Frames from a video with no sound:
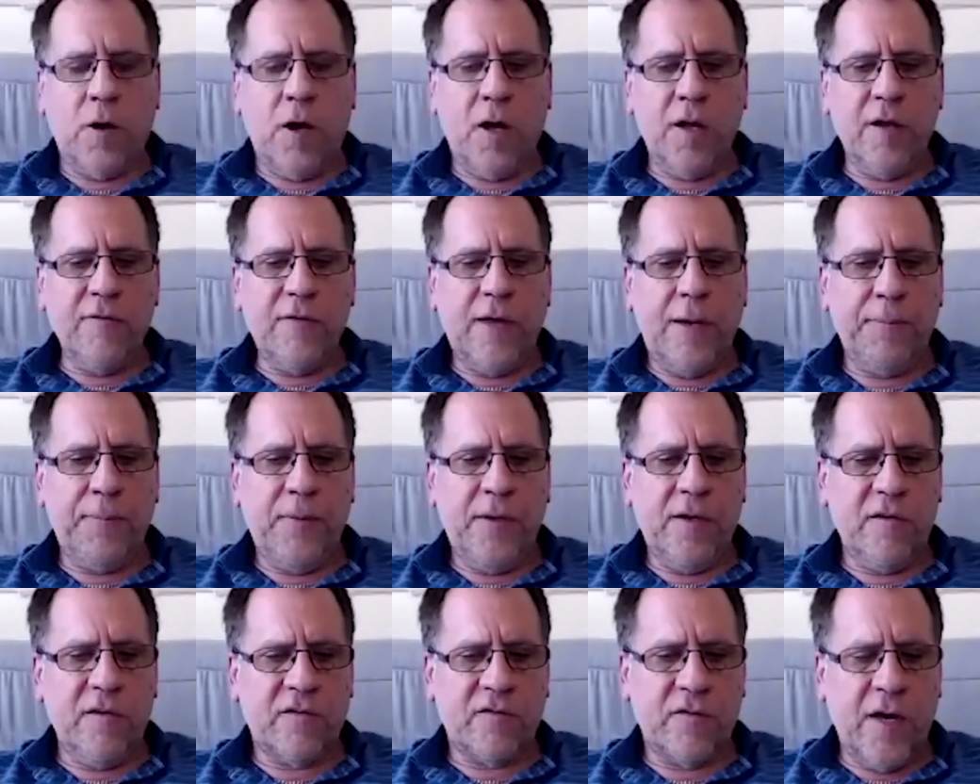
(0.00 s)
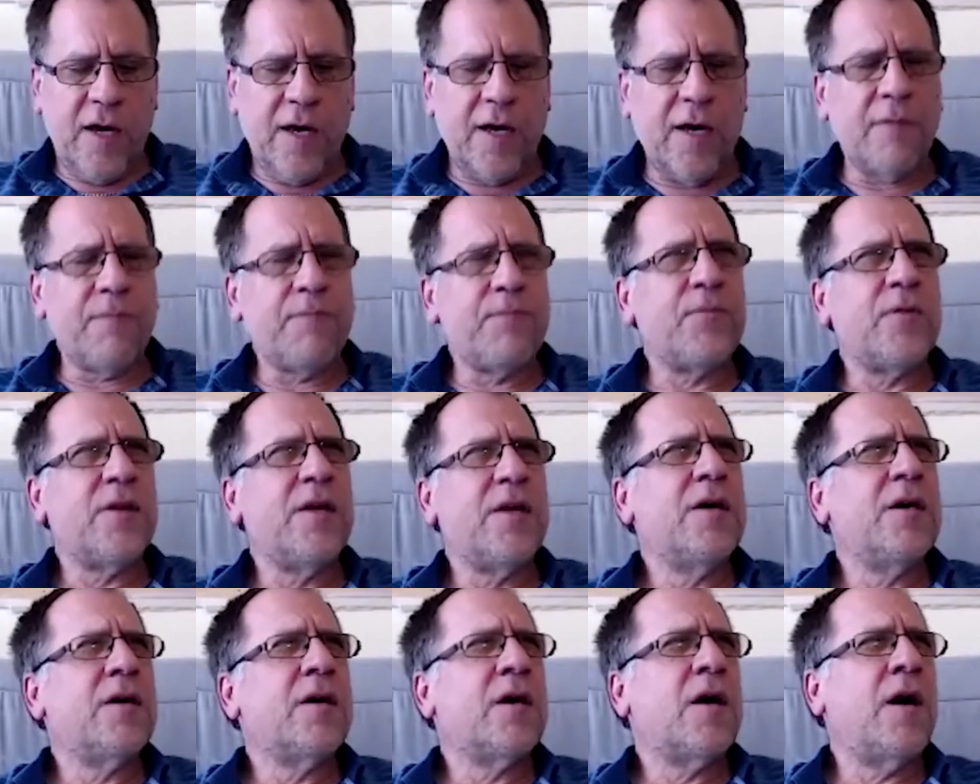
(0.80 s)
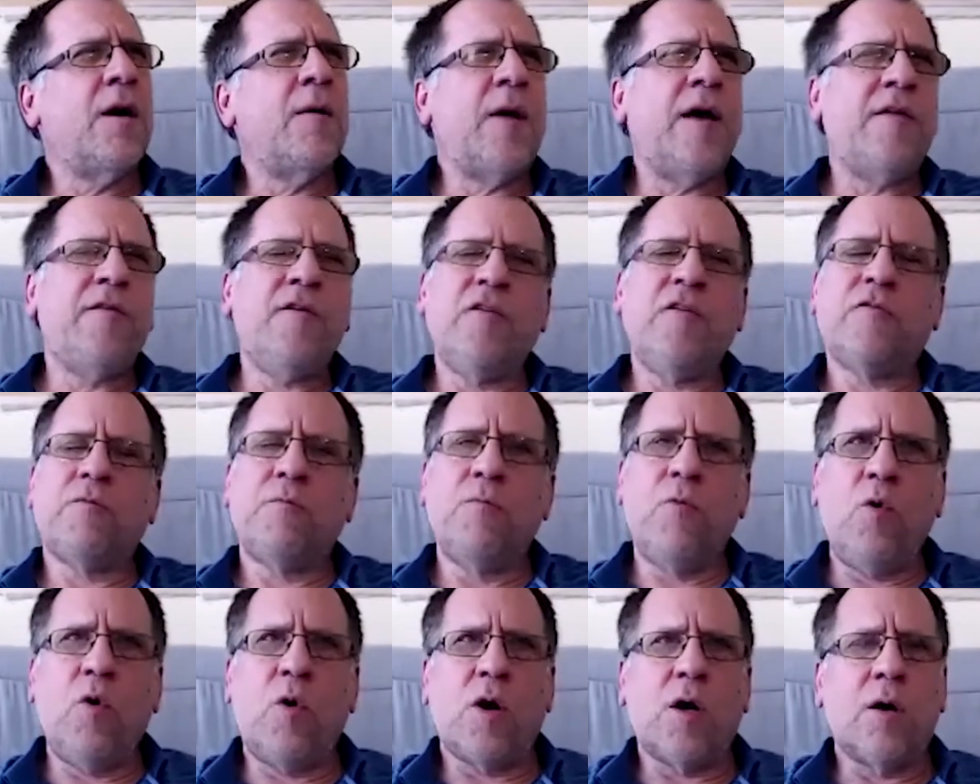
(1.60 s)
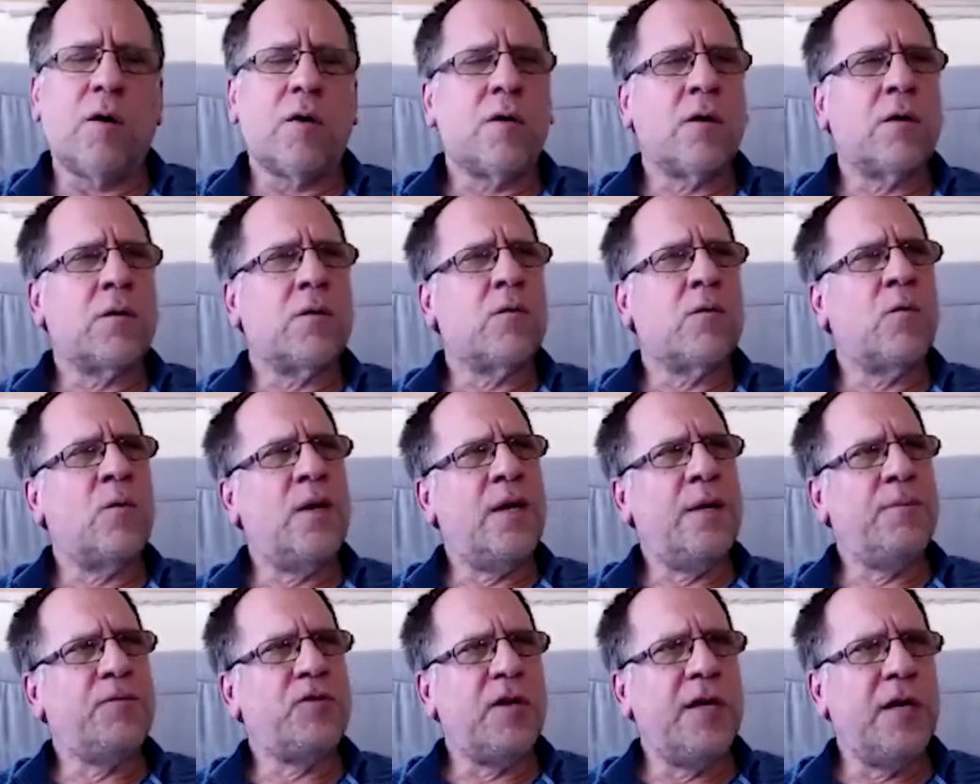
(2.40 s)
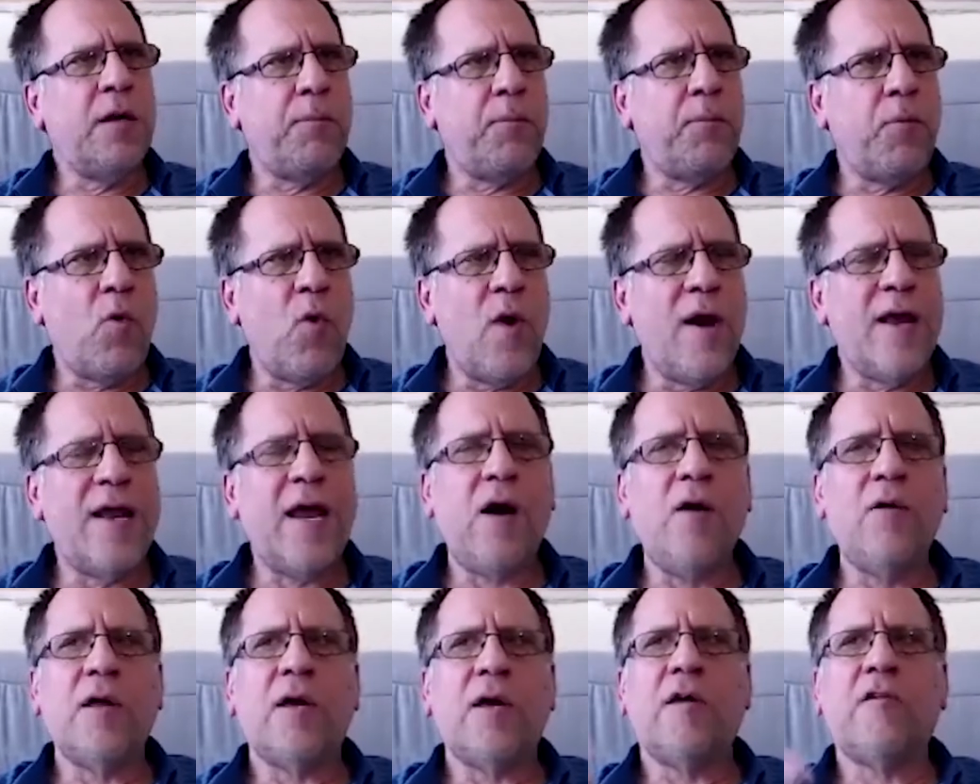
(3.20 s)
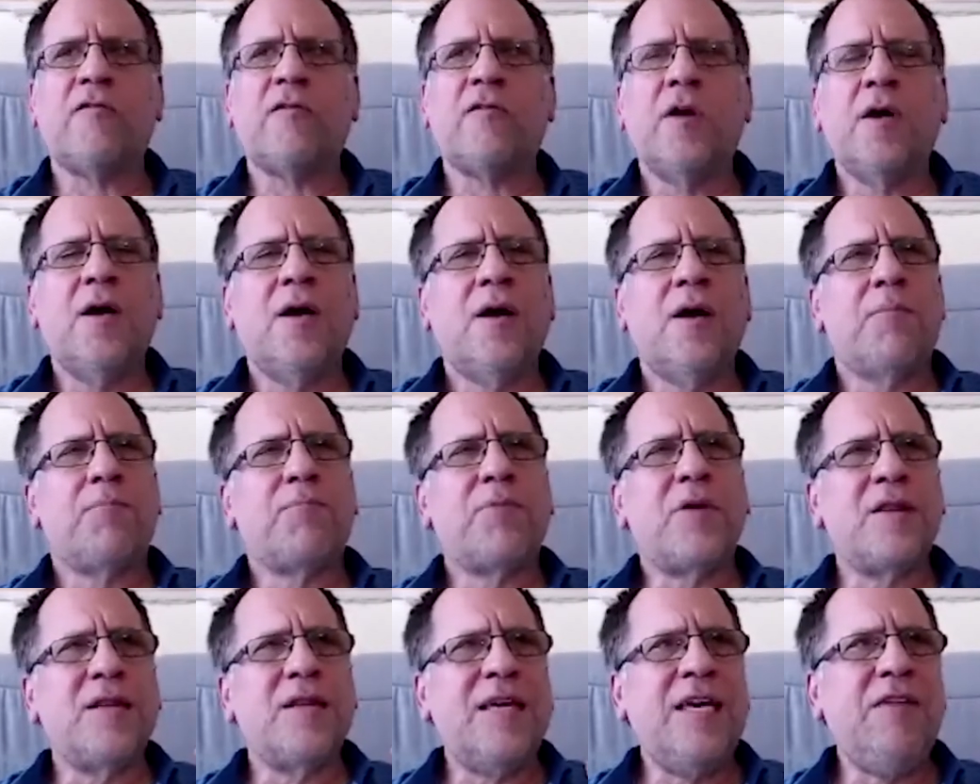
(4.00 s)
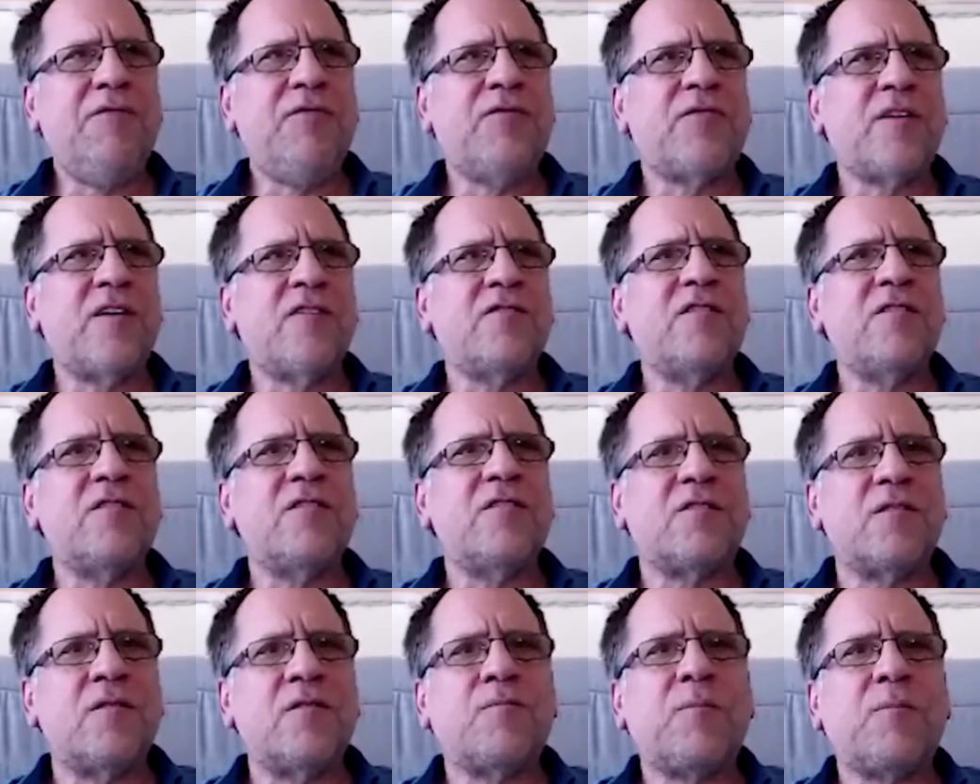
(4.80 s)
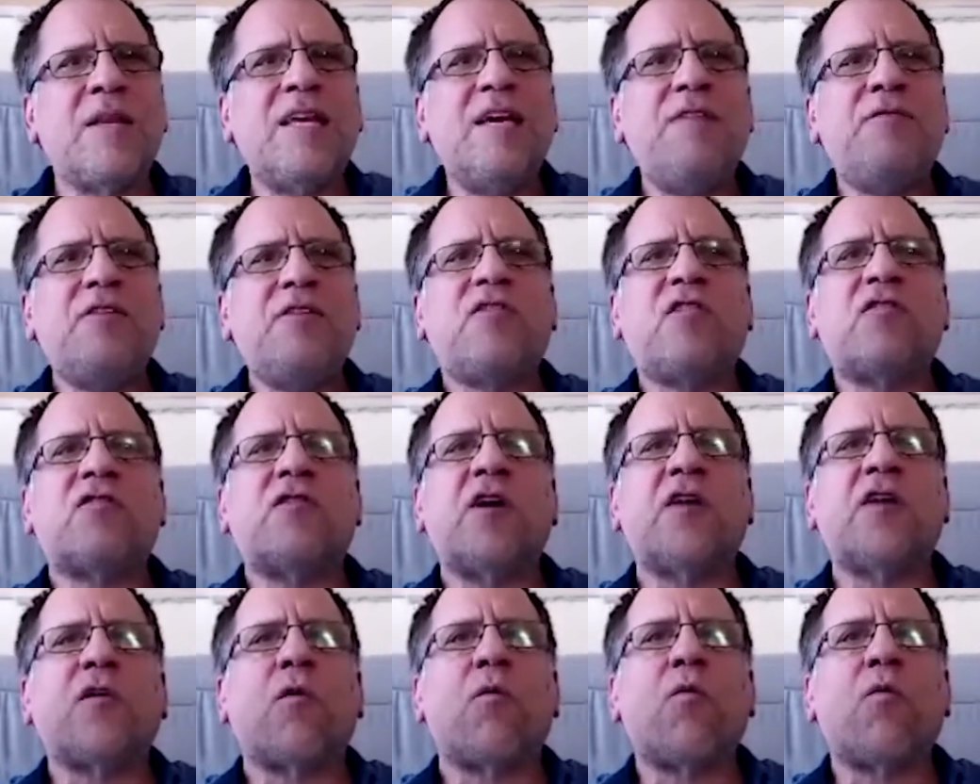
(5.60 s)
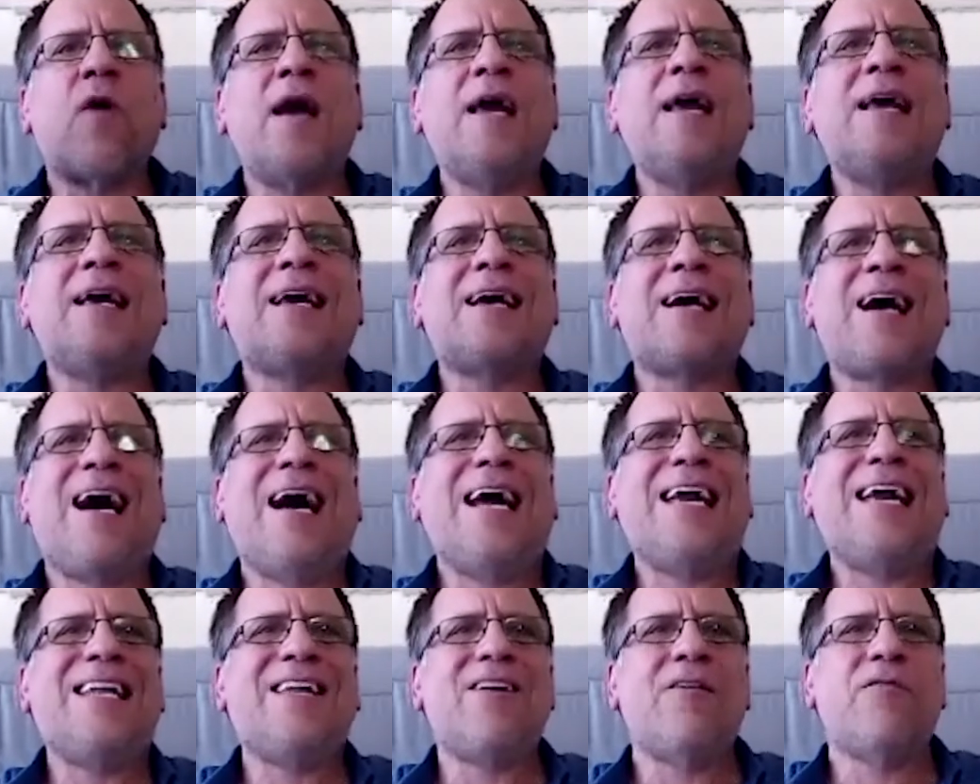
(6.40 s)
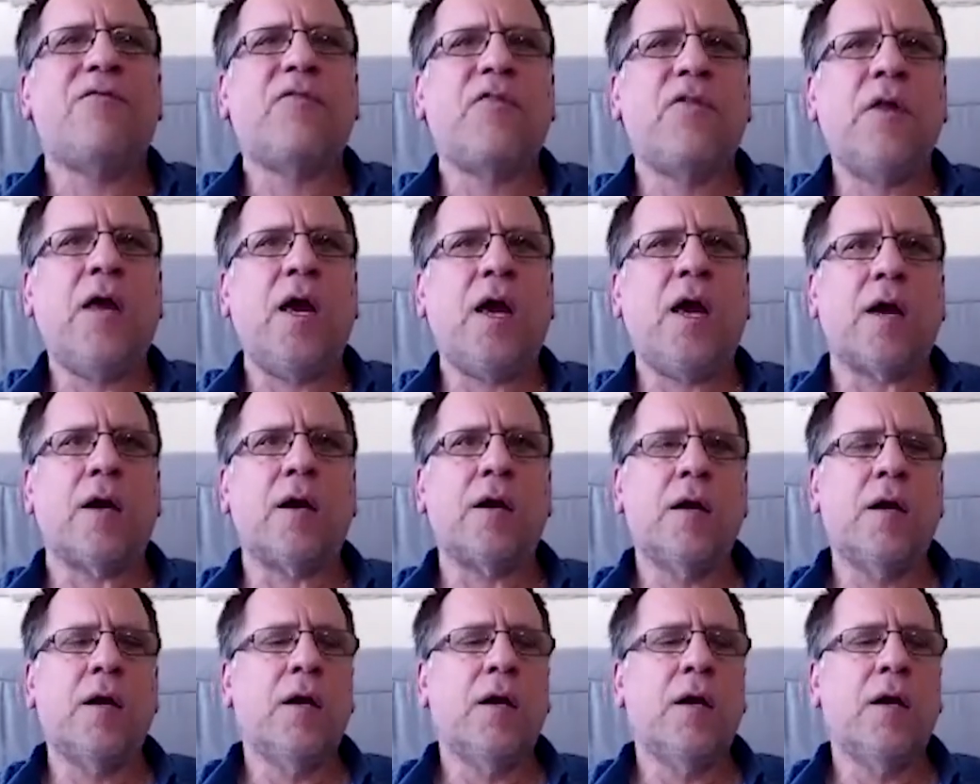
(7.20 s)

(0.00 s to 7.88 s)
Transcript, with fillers: all of that being said, uh, and there's more. What I'm trying to point out is belief doesn't, belief is just not the right kind of thing.